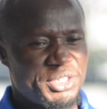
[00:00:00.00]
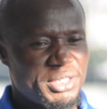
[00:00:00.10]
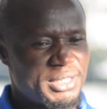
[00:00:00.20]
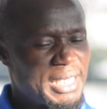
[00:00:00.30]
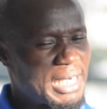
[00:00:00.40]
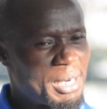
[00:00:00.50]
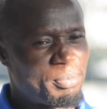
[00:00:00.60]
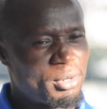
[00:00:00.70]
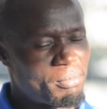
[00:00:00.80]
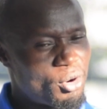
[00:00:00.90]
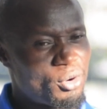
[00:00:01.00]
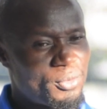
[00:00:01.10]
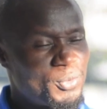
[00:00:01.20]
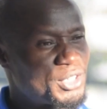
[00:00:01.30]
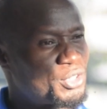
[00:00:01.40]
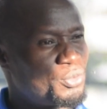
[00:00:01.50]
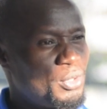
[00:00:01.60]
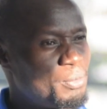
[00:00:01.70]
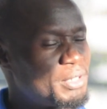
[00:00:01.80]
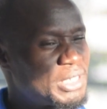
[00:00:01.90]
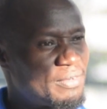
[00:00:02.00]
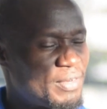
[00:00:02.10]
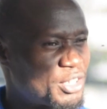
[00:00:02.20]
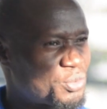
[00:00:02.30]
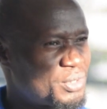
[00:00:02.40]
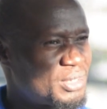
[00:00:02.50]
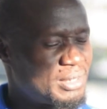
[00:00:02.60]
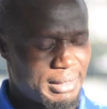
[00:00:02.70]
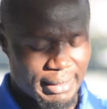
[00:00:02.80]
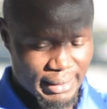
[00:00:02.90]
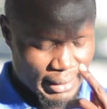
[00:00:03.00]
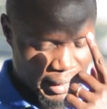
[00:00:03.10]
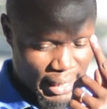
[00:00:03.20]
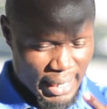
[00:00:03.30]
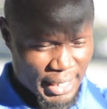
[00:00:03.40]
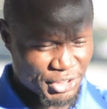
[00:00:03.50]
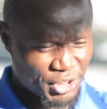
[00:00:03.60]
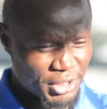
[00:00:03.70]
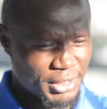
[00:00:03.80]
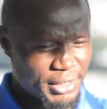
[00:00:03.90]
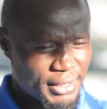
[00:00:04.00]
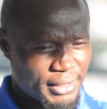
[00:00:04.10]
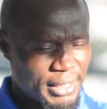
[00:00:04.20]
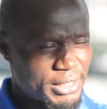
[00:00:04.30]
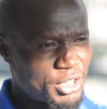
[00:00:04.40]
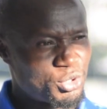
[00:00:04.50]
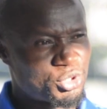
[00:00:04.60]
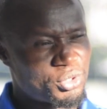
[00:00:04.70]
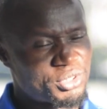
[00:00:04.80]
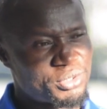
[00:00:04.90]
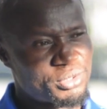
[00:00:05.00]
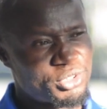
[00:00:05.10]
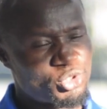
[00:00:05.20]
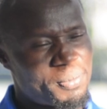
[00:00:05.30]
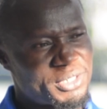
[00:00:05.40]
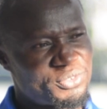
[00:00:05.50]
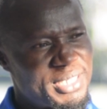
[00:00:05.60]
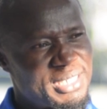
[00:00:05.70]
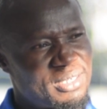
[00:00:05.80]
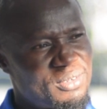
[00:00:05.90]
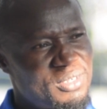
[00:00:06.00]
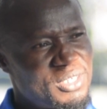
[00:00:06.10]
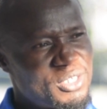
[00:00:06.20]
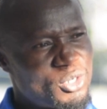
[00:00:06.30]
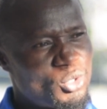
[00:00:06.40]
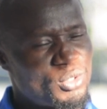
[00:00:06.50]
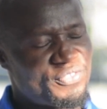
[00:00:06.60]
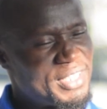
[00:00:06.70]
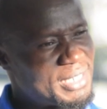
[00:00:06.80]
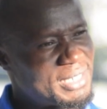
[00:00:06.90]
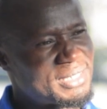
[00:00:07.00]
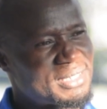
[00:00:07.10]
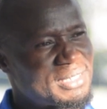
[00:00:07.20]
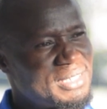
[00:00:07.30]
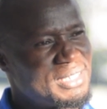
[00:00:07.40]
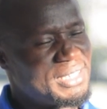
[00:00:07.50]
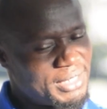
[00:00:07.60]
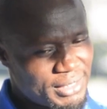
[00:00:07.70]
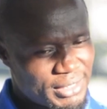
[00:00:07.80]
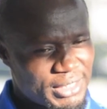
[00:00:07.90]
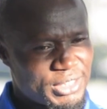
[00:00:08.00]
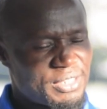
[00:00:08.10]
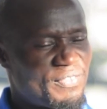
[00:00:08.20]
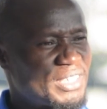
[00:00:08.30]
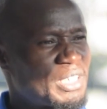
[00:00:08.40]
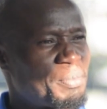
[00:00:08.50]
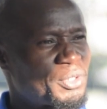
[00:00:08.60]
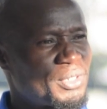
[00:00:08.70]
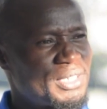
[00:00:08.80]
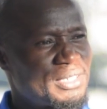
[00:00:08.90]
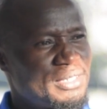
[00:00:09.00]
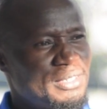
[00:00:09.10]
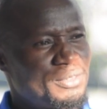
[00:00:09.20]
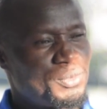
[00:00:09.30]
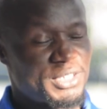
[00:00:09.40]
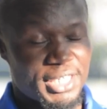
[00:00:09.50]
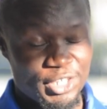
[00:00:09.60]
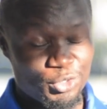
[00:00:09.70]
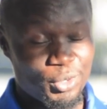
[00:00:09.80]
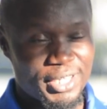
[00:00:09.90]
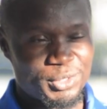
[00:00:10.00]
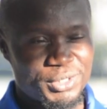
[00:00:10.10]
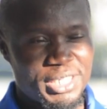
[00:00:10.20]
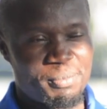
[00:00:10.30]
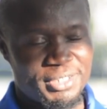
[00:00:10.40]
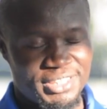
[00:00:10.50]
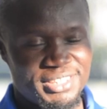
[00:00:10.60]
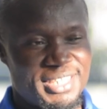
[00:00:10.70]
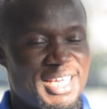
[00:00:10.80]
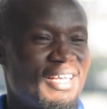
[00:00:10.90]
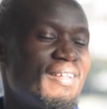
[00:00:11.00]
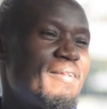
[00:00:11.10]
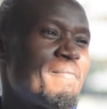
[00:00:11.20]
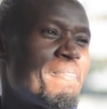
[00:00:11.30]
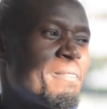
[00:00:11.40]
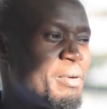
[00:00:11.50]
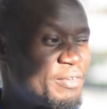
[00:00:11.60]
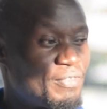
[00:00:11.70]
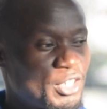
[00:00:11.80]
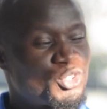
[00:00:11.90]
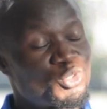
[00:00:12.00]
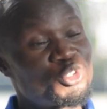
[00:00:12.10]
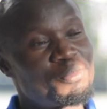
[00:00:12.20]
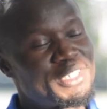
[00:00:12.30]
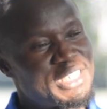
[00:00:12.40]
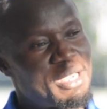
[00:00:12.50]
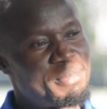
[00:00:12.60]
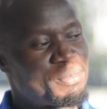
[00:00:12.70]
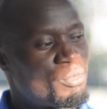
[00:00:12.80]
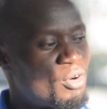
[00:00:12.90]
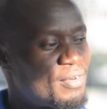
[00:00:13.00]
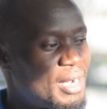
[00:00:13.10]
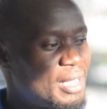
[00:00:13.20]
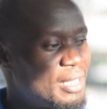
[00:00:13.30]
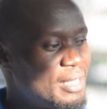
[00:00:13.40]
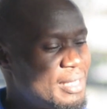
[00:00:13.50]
She's done a couple more, which you will be seeing very soon. There's a new show on Showmax right now called Faithless. She's in the first episode, which again, you don't get to see her, but she's there. But very soon you'll be seeing a bit more of her.